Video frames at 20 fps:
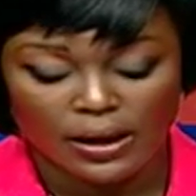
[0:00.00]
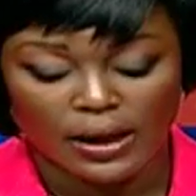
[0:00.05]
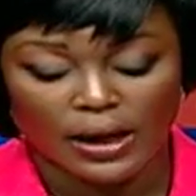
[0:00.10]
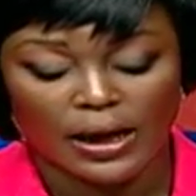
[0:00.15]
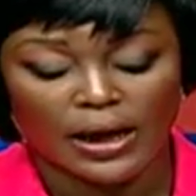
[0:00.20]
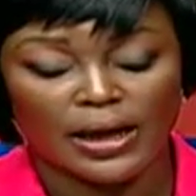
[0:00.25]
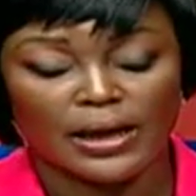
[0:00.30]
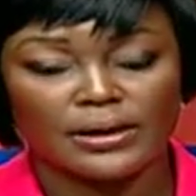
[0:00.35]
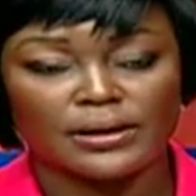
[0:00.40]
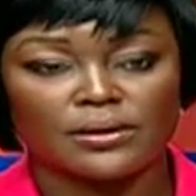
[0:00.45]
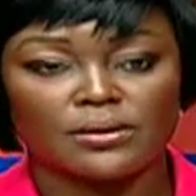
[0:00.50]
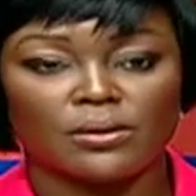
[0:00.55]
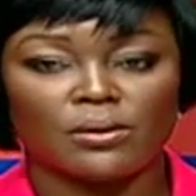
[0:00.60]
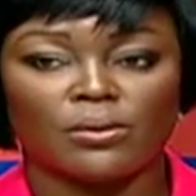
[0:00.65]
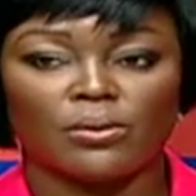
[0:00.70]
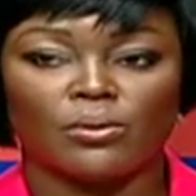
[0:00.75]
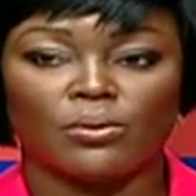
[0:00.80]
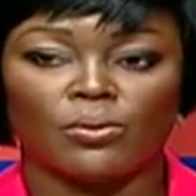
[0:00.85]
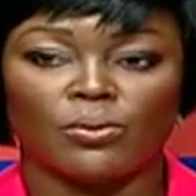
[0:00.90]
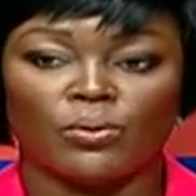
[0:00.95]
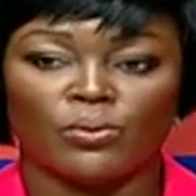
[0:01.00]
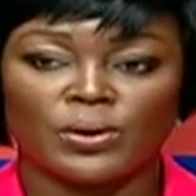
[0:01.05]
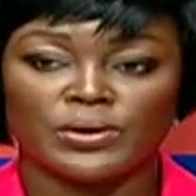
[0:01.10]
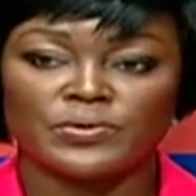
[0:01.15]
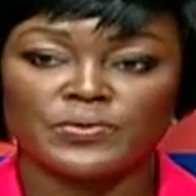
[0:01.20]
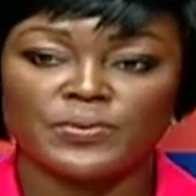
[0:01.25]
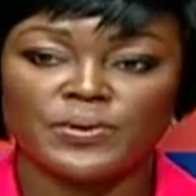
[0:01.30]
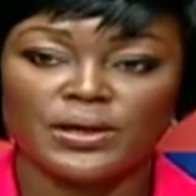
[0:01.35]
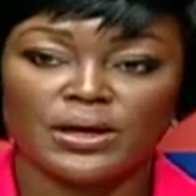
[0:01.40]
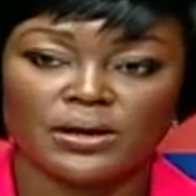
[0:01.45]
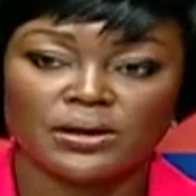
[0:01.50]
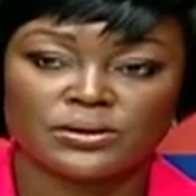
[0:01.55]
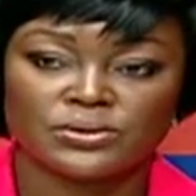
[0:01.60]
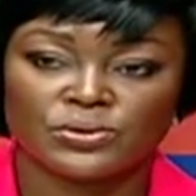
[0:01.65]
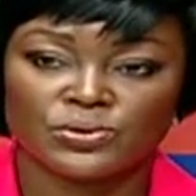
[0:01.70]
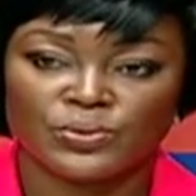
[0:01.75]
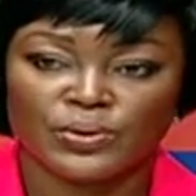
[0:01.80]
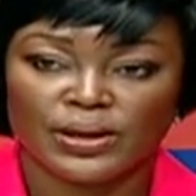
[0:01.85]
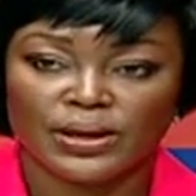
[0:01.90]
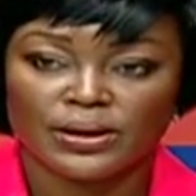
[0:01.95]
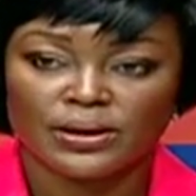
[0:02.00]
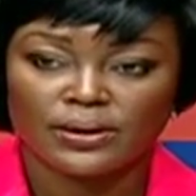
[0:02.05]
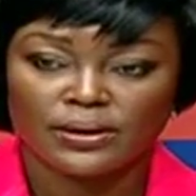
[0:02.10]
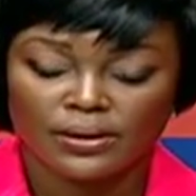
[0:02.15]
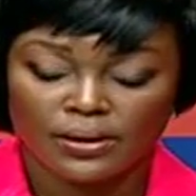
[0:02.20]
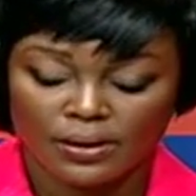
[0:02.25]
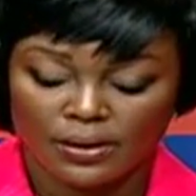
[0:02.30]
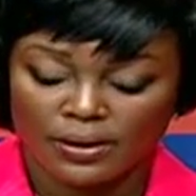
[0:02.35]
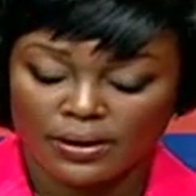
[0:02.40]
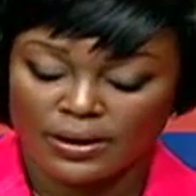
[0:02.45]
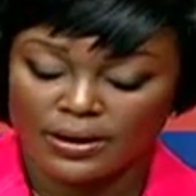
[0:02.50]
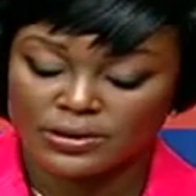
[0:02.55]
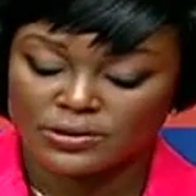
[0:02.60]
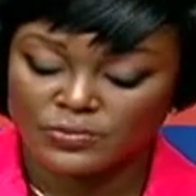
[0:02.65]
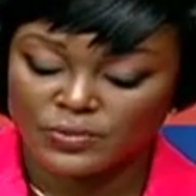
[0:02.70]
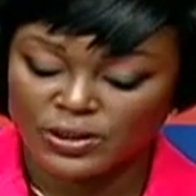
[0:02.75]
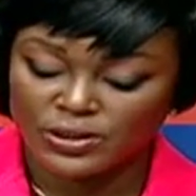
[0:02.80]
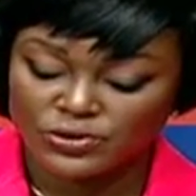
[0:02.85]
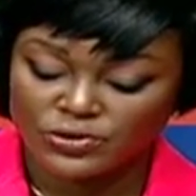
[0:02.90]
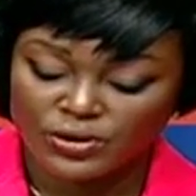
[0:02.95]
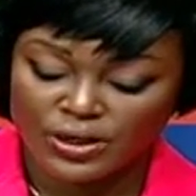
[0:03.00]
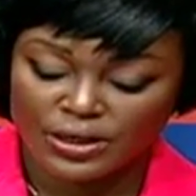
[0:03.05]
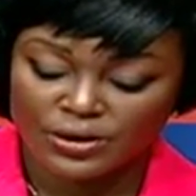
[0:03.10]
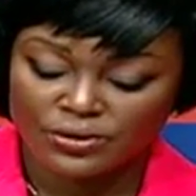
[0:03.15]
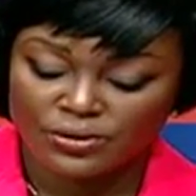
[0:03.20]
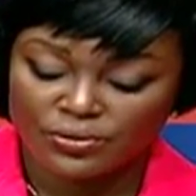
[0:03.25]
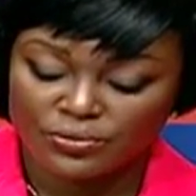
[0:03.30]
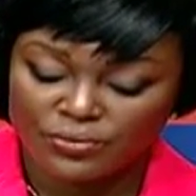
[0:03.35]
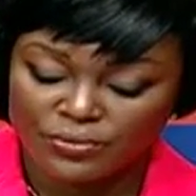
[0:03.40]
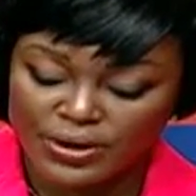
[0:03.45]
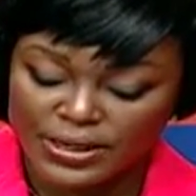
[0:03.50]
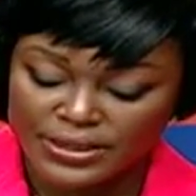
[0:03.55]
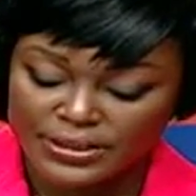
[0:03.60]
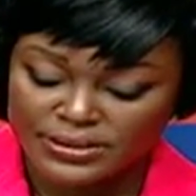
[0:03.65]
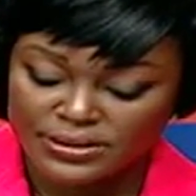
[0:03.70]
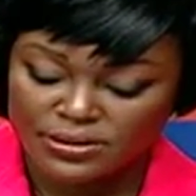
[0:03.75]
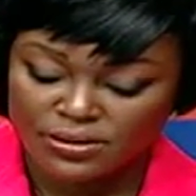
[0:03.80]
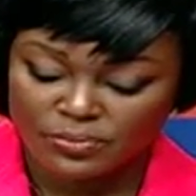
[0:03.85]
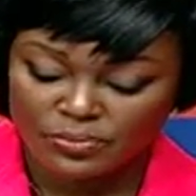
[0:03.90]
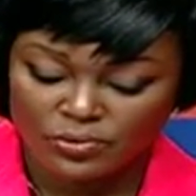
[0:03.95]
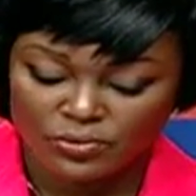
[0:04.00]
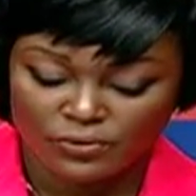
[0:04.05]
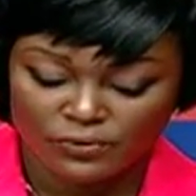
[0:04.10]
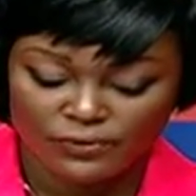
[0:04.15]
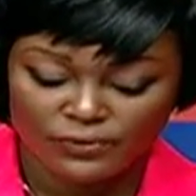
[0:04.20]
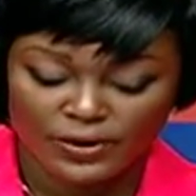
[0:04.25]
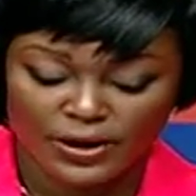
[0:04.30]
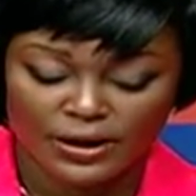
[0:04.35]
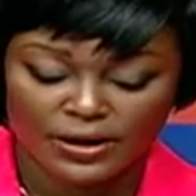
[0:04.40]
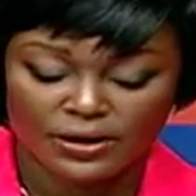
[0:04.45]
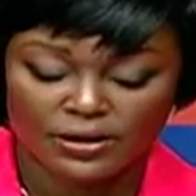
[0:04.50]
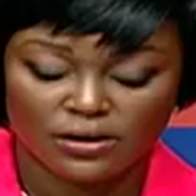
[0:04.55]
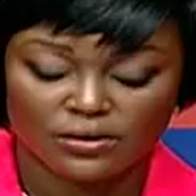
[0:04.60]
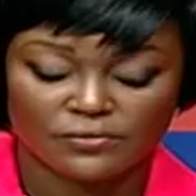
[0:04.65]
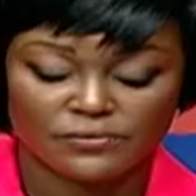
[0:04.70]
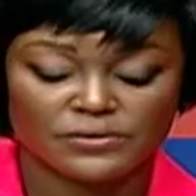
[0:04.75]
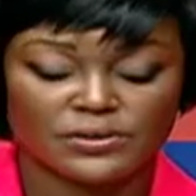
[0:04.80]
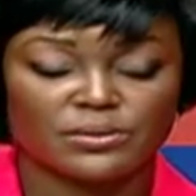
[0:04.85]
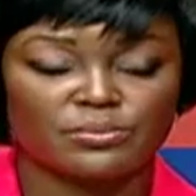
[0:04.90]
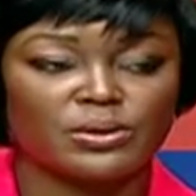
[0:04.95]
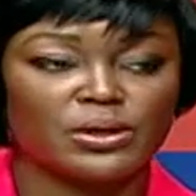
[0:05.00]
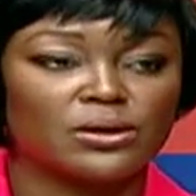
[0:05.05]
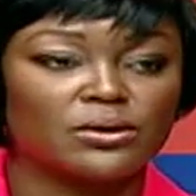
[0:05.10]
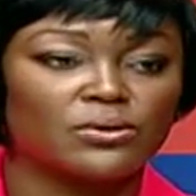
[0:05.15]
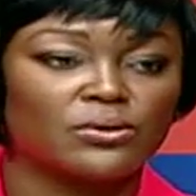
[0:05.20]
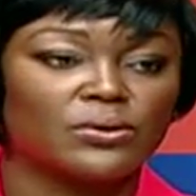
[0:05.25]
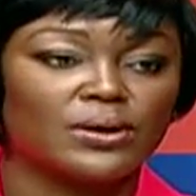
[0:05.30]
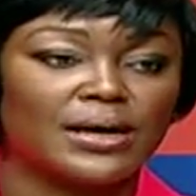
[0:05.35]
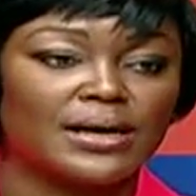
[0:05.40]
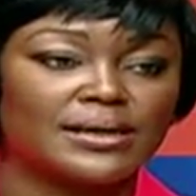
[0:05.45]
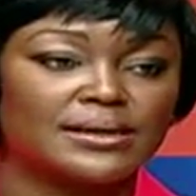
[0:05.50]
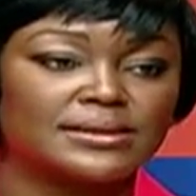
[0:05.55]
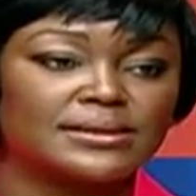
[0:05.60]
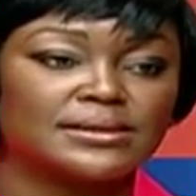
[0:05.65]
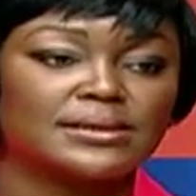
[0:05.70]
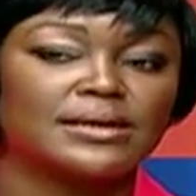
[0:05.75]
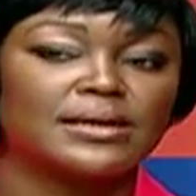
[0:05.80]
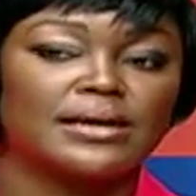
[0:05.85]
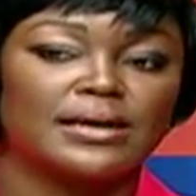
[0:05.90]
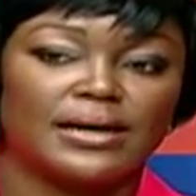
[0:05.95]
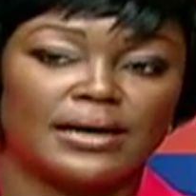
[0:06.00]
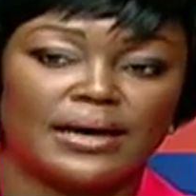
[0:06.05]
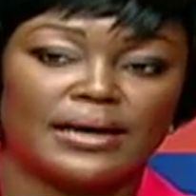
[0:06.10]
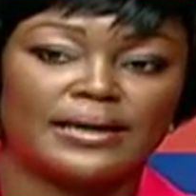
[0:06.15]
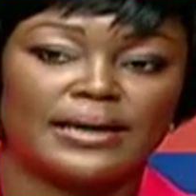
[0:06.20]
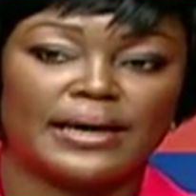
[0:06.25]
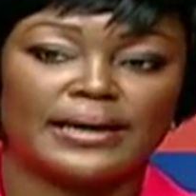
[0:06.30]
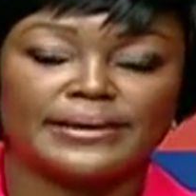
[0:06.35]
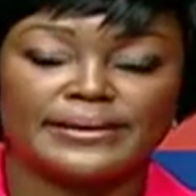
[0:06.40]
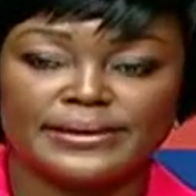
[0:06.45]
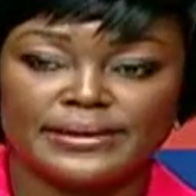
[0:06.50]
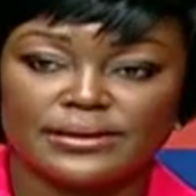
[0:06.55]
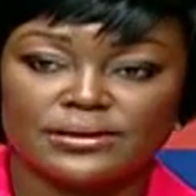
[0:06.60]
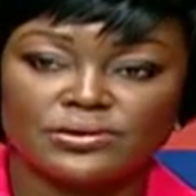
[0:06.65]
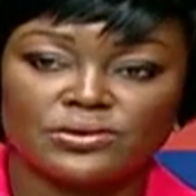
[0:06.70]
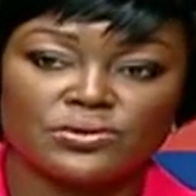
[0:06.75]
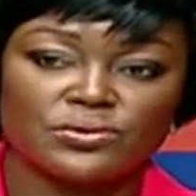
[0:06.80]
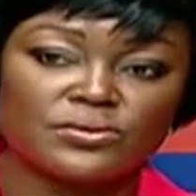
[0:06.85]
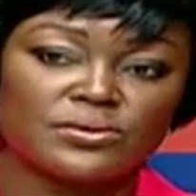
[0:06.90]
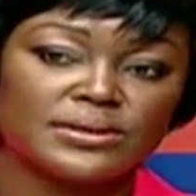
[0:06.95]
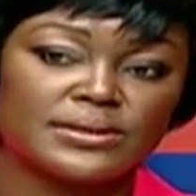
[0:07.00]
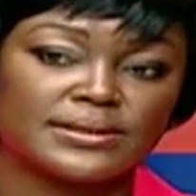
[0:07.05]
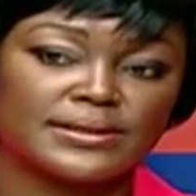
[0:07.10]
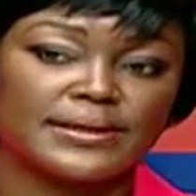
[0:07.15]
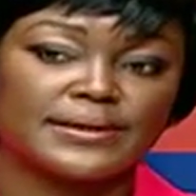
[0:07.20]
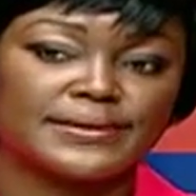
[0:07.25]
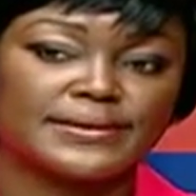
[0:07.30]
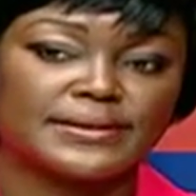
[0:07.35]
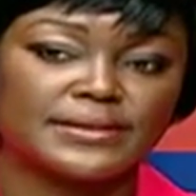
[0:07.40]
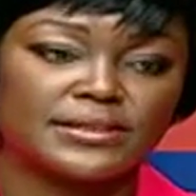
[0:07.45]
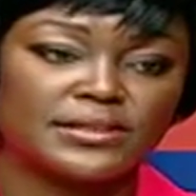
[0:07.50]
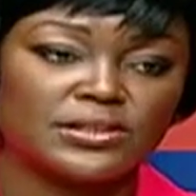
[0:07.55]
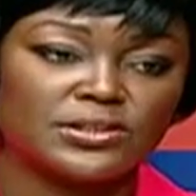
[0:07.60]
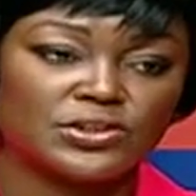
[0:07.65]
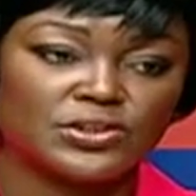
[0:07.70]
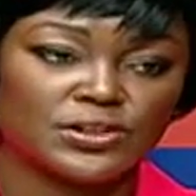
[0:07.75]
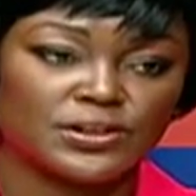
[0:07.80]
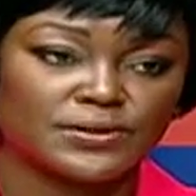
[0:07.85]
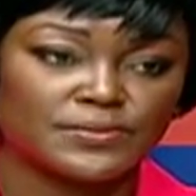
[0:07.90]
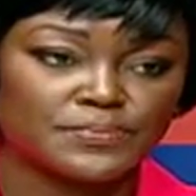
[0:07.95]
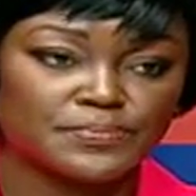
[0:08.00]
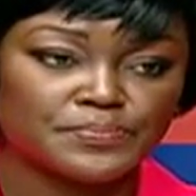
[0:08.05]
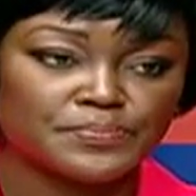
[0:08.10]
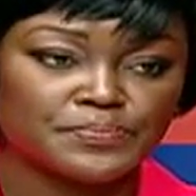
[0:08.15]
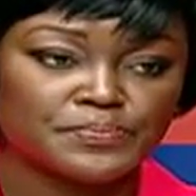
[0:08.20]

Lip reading: And what we are doing is we are trying to raise the profile of Tobago as an ideal tourist destination.